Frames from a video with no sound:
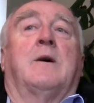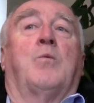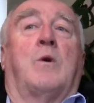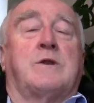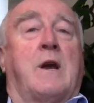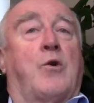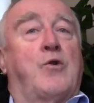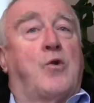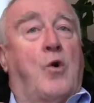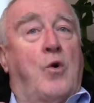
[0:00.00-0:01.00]
was I going
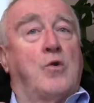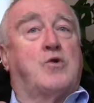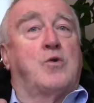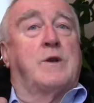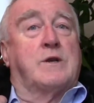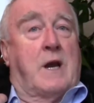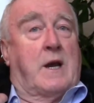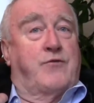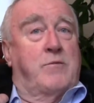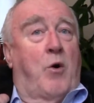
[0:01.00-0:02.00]
to go to the
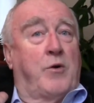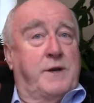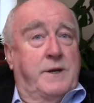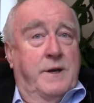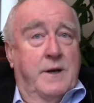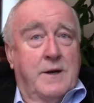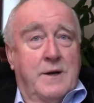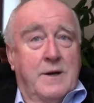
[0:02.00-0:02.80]
secondary modern